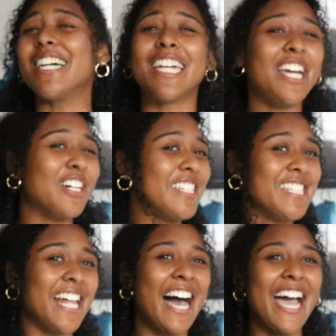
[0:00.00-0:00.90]
Akira
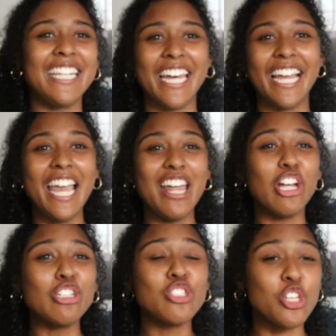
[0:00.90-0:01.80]
slide, like
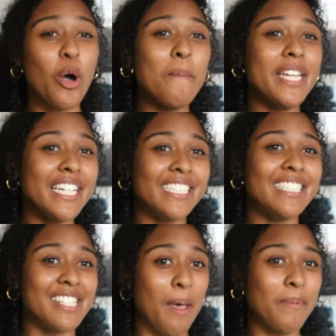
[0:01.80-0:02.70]
there's so many
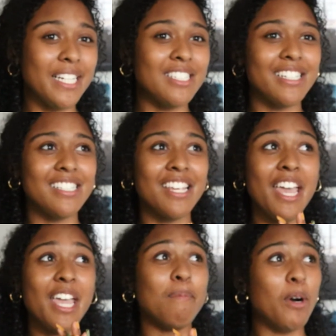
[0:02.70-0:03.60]
good set pieces in